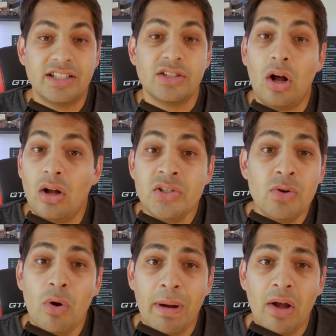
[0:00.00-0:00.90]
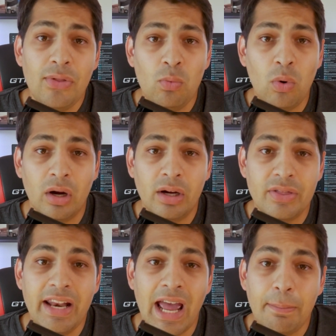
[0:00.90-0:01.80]
It's also about the work
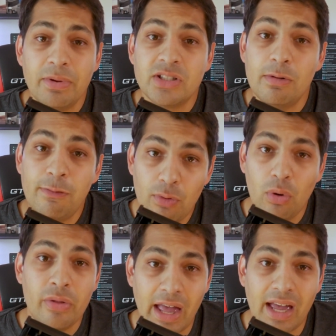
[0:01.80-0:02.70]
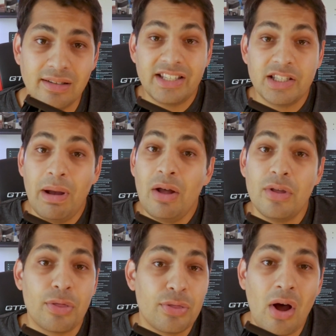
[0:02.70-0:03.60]
that happens before that. It's about
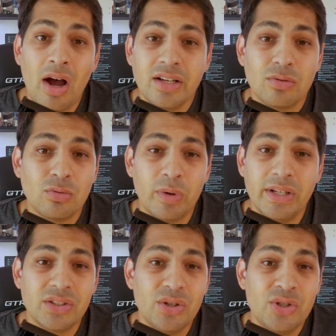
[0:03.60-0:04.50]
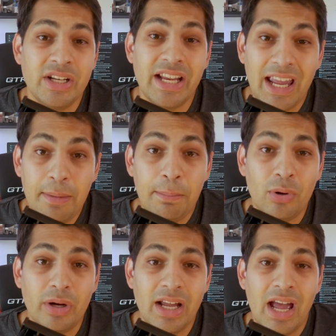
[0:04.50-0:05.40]
the thought, research, and
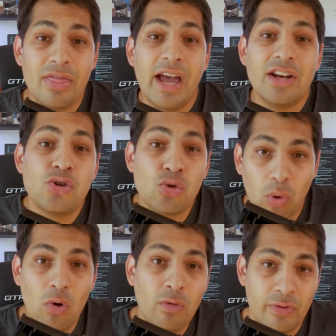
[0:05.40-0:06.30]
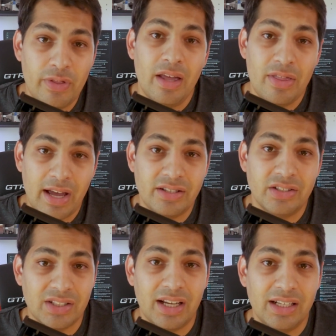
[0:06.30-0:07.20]
input that drove that
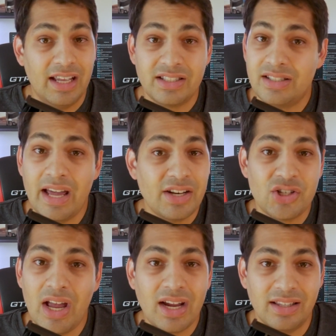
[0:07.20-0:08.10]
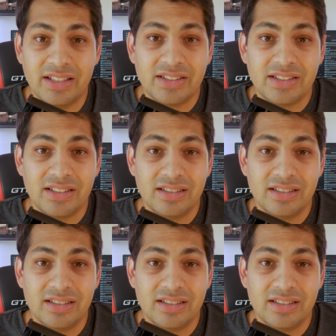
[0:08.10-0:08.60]
design. It's not a checklist.